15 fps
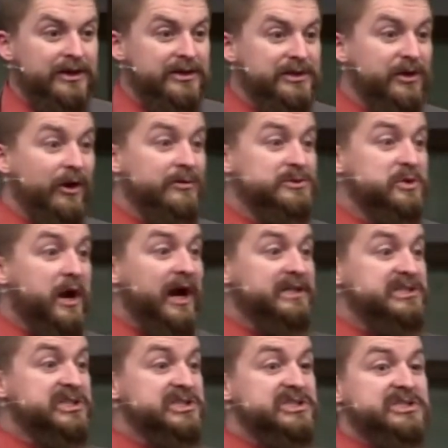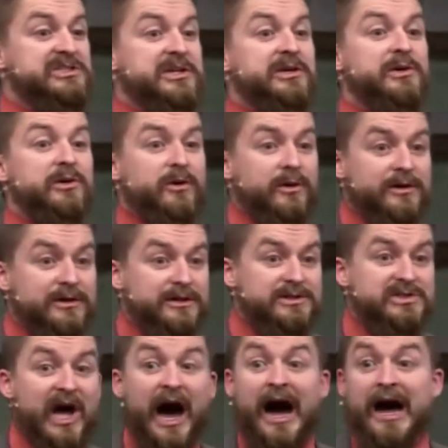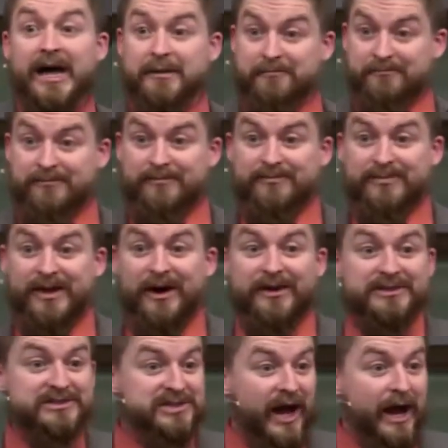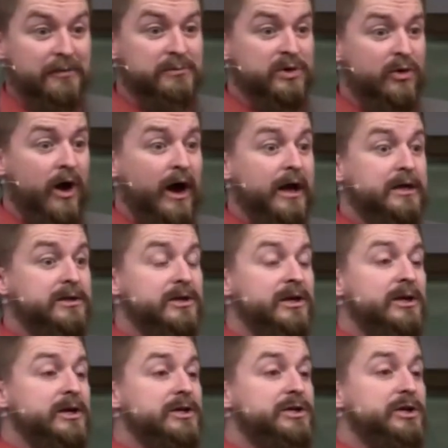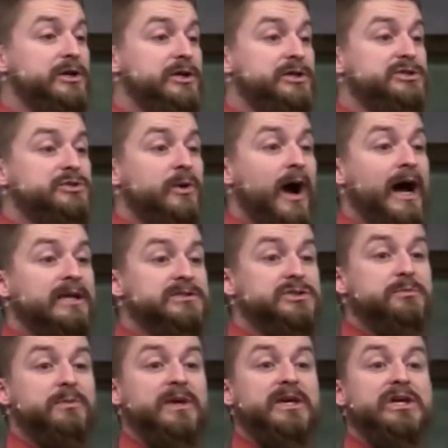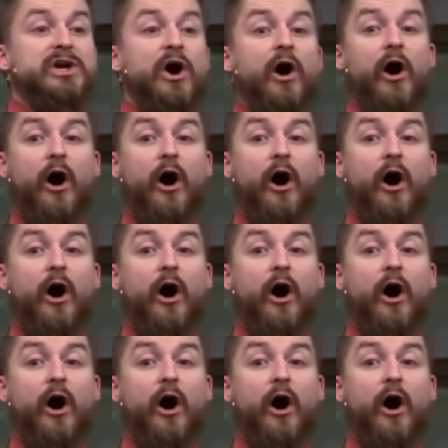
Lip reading: You don't try to steal time on the time clock. You try to be